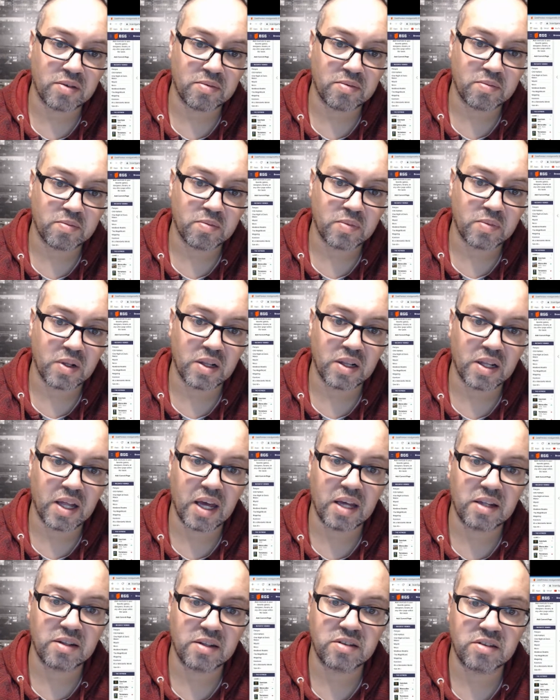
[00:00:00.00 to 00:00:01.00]

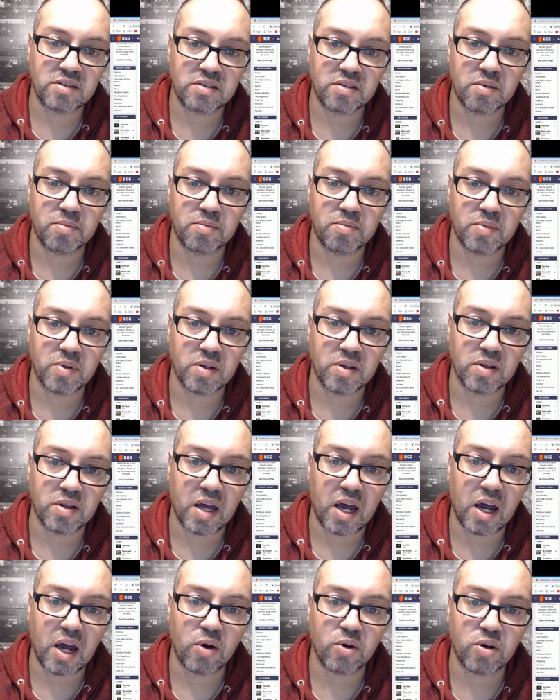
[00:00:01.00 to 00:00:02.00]
lands, the
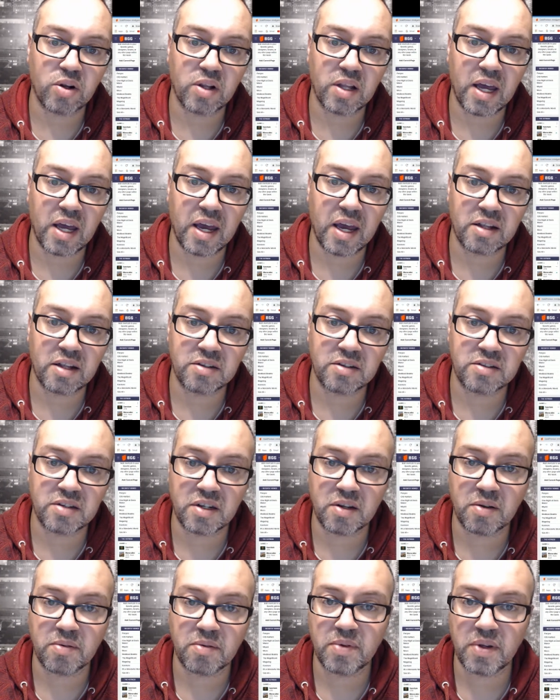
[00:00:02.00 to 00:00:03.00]
outer lands and
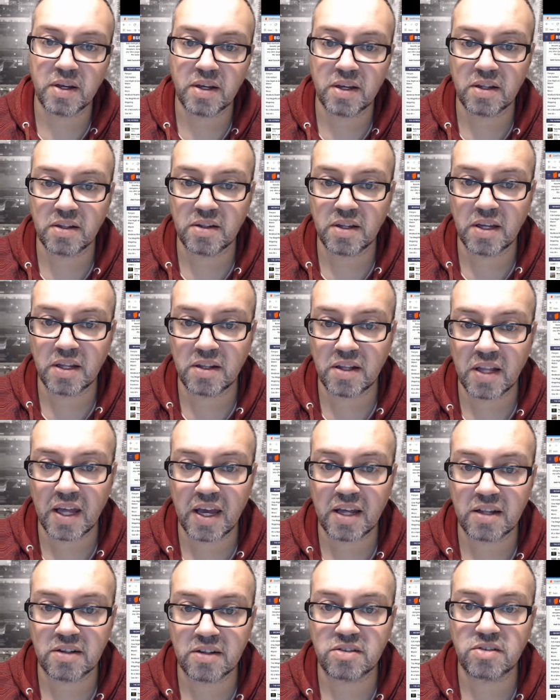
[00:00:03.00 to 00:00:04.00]
the
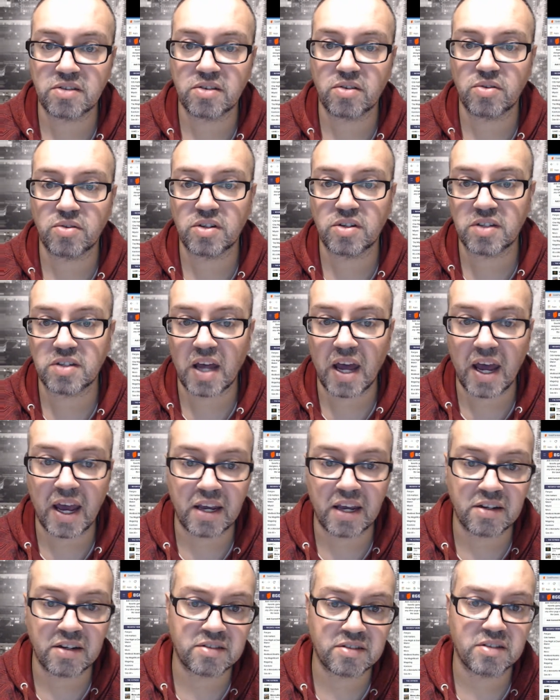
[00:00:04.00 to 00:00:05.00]
inlands. So there's
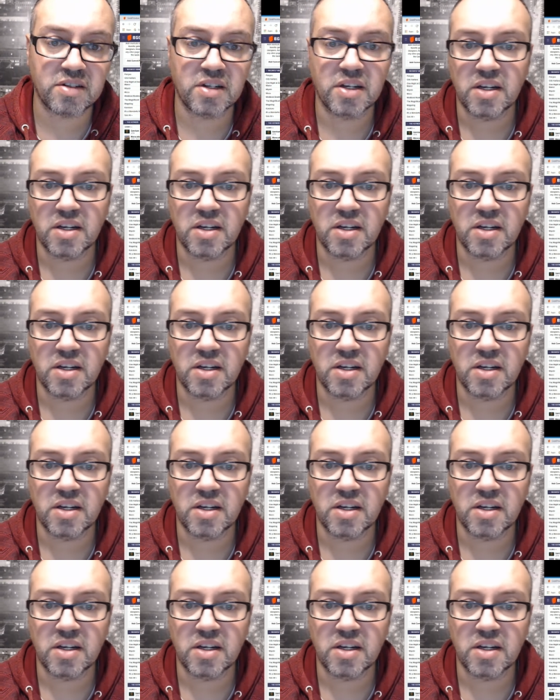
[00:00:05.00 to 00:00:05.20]
ice.